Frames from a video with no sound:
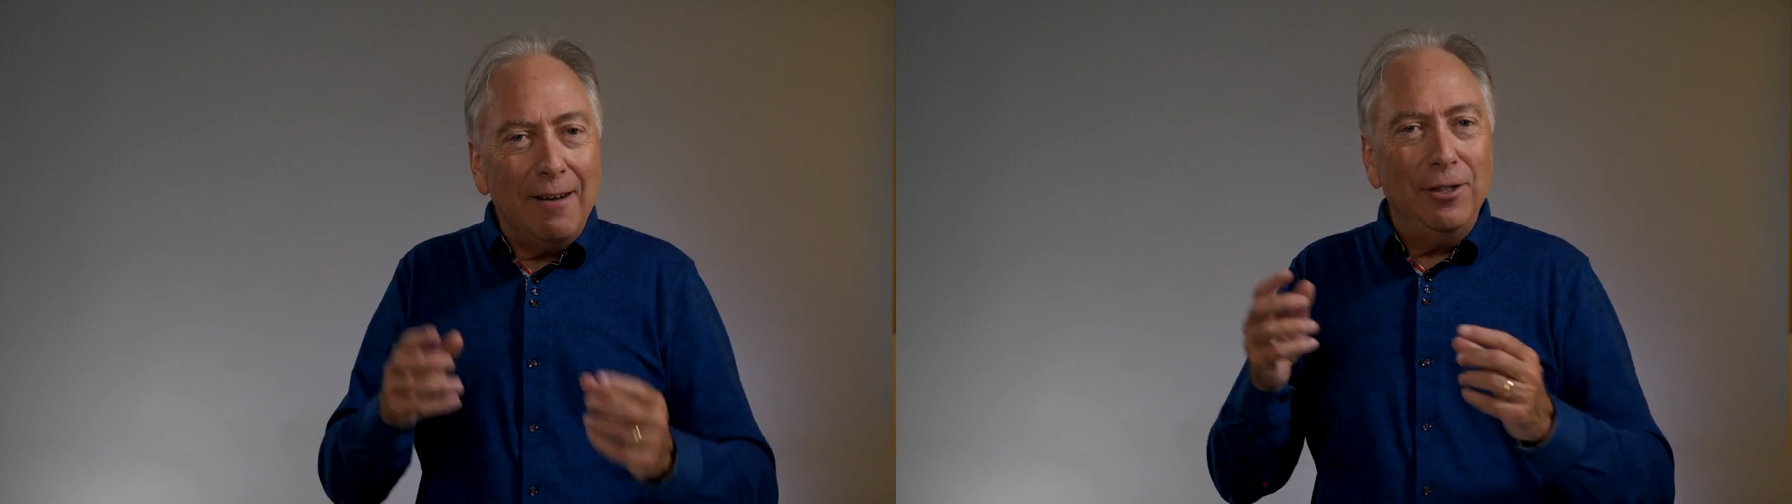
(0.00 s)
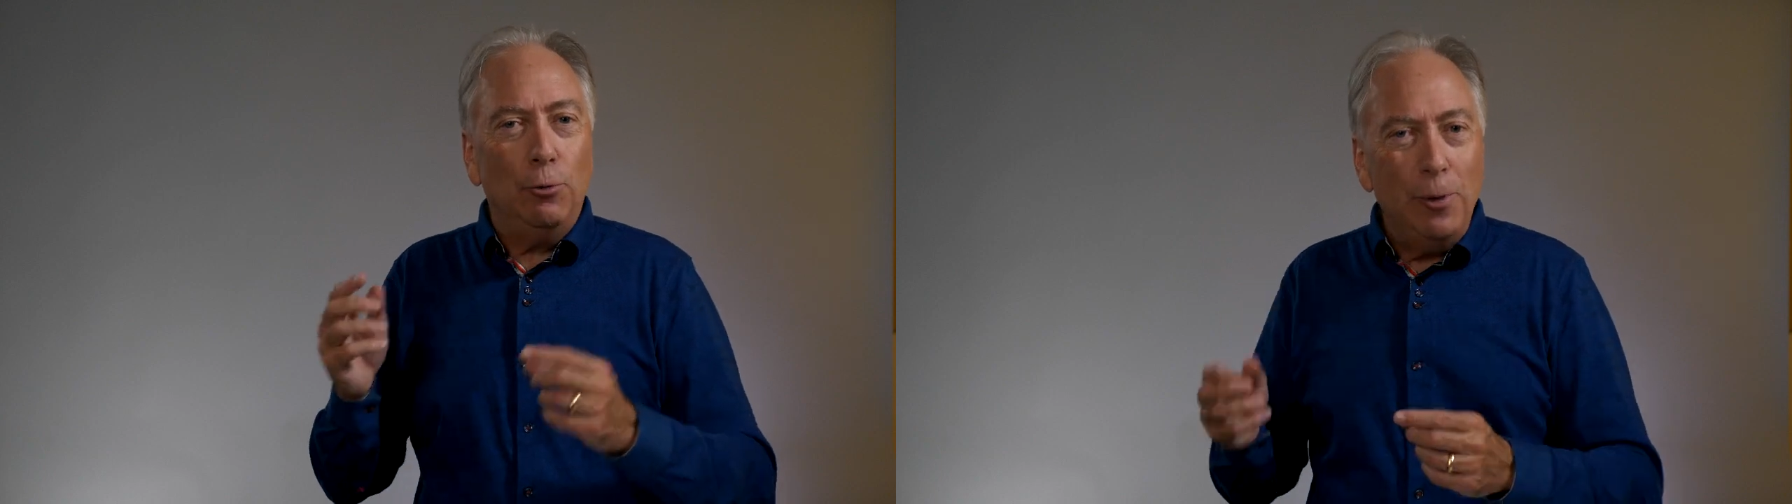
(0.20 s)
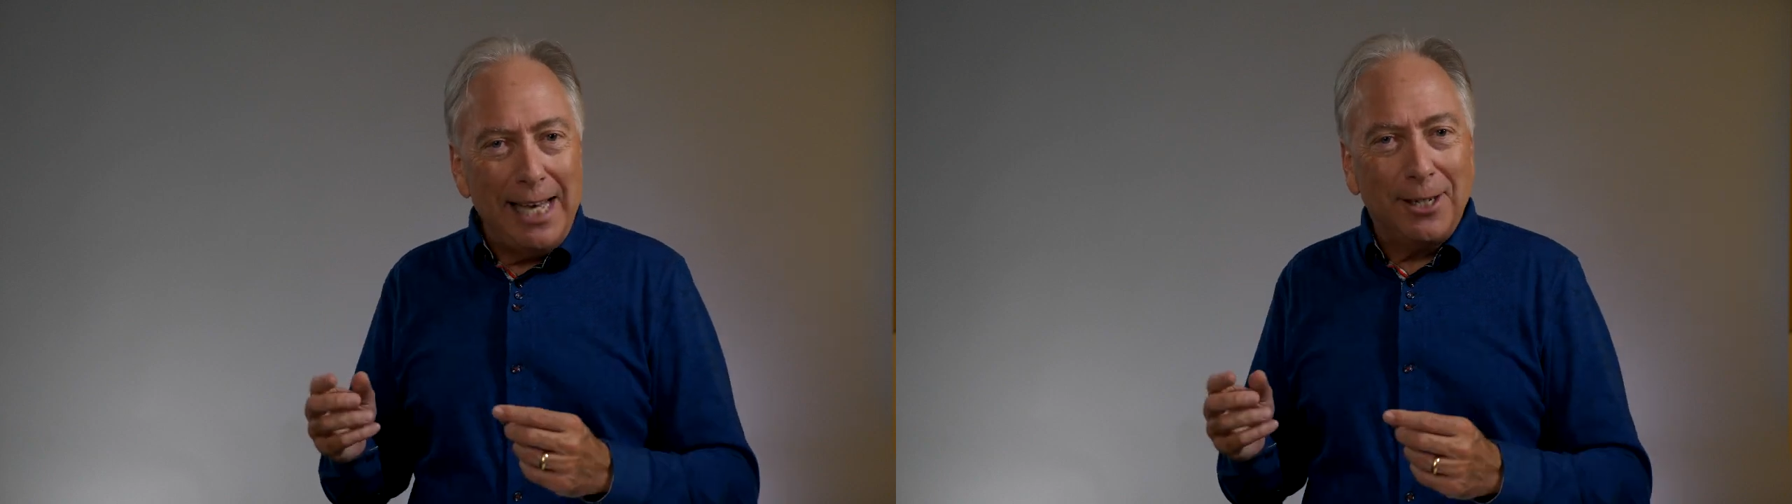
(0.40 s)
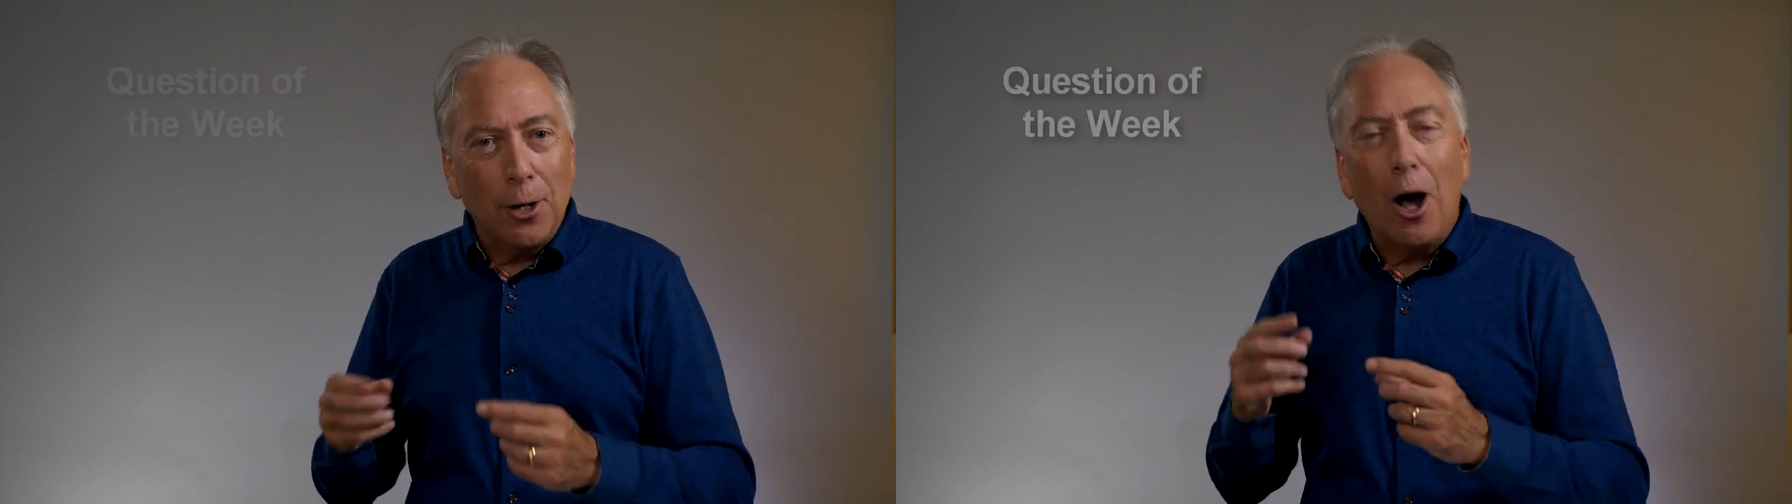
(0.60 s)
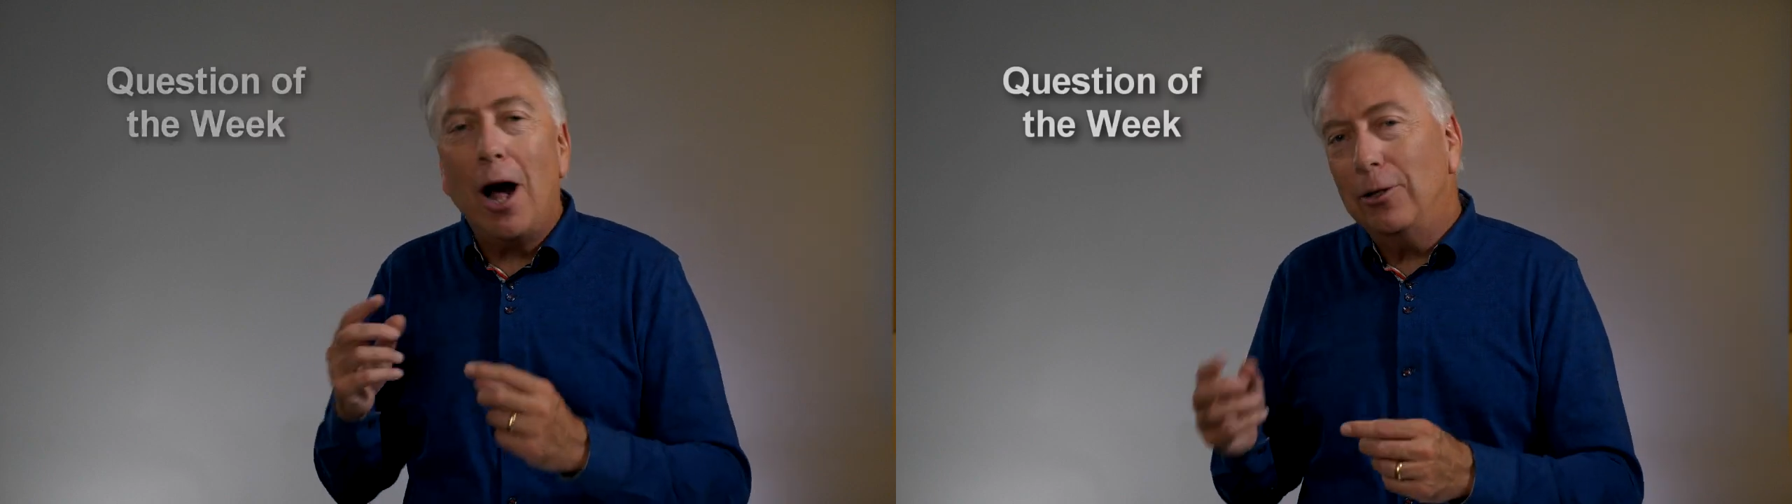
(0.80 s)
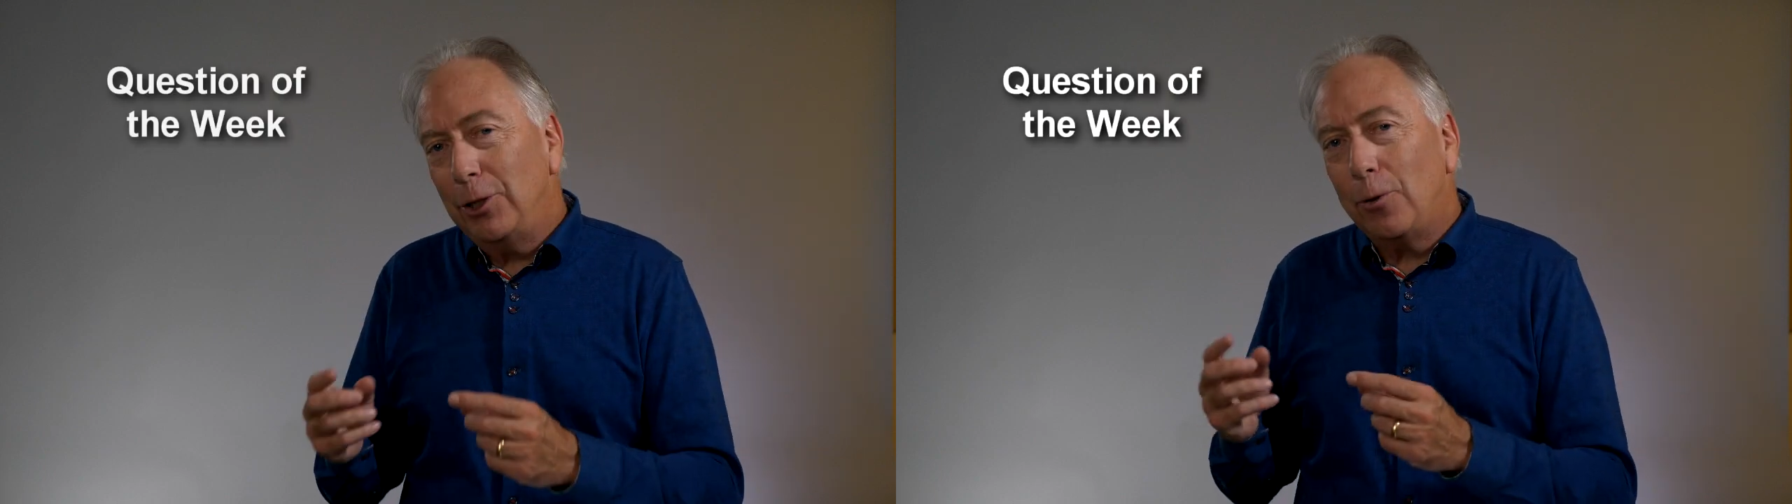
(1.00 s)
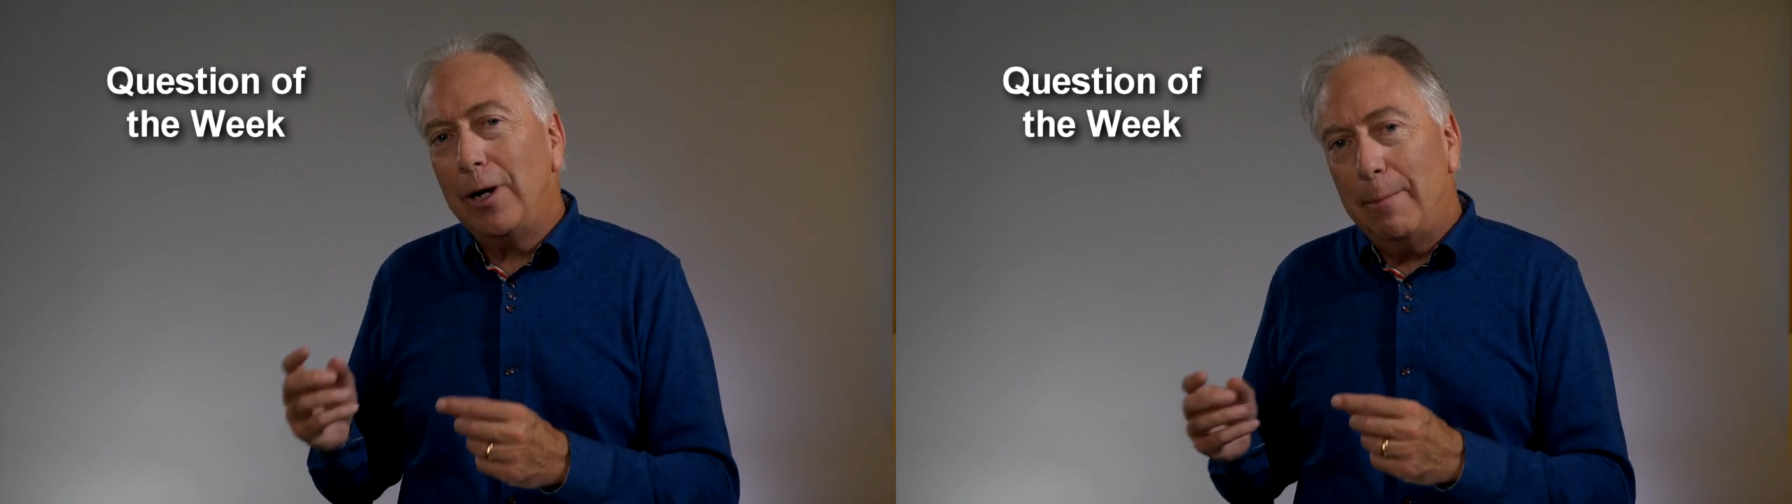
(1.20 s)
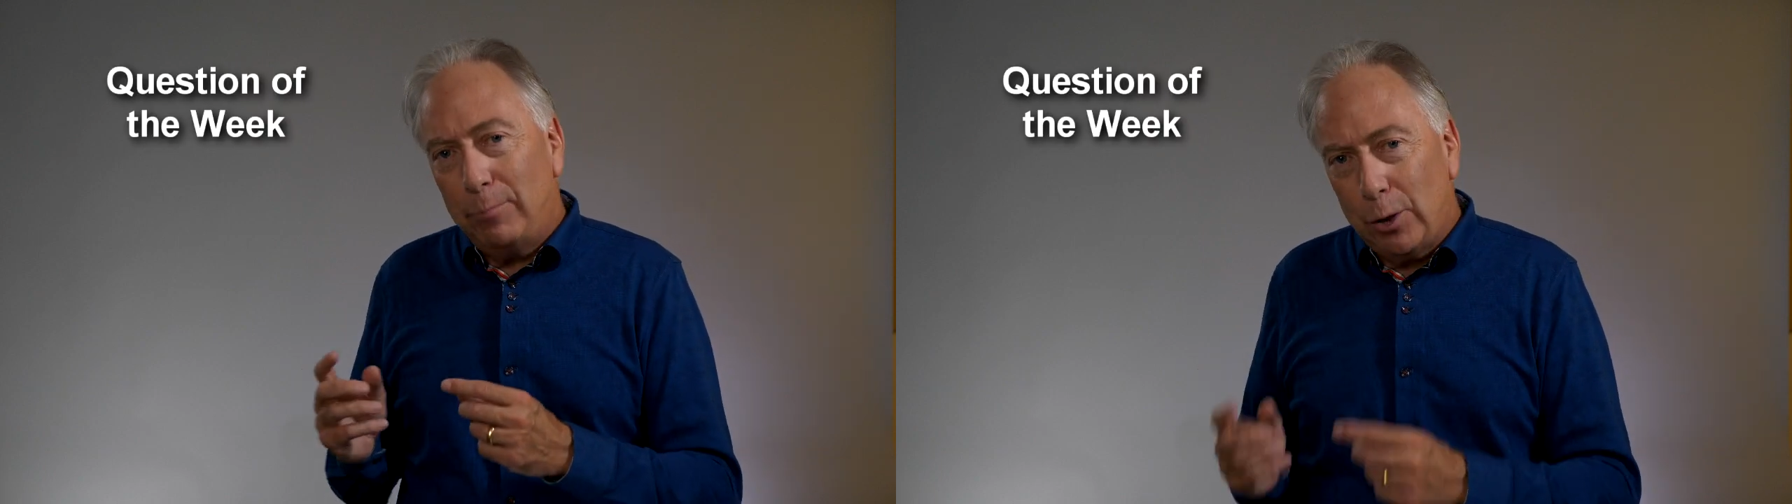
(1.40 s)
of the week to all
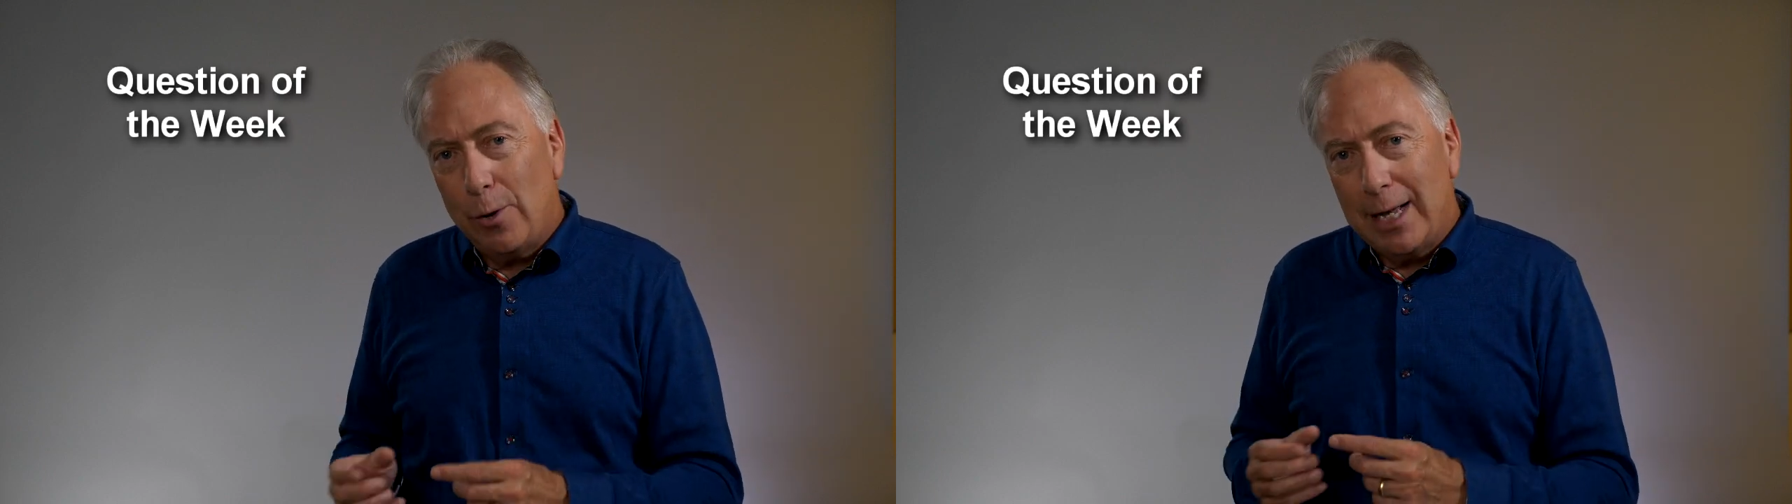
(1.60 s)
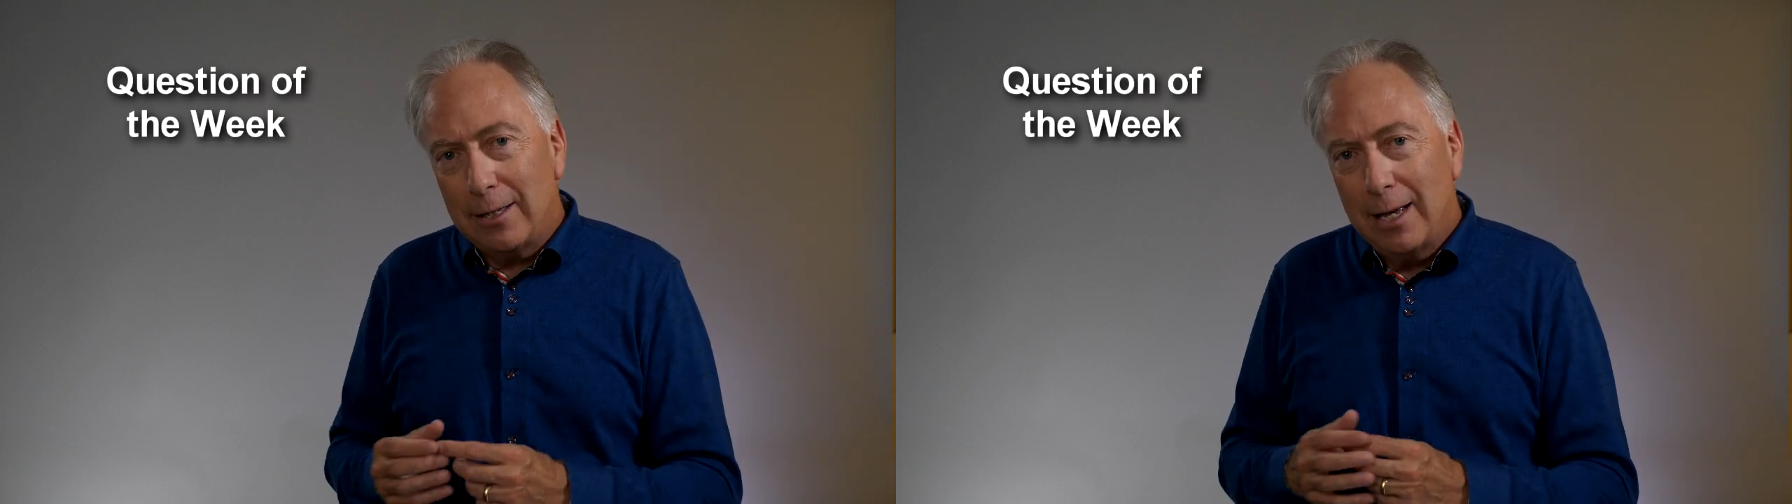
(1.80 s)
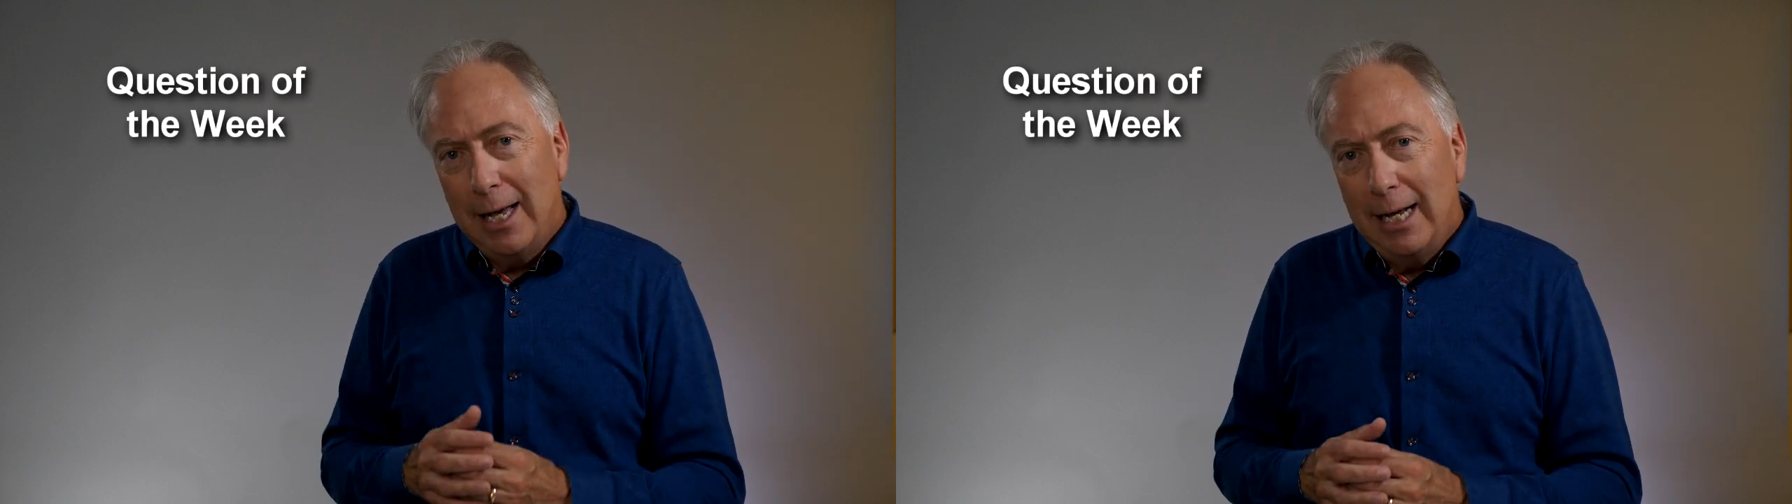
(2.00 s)
your employees.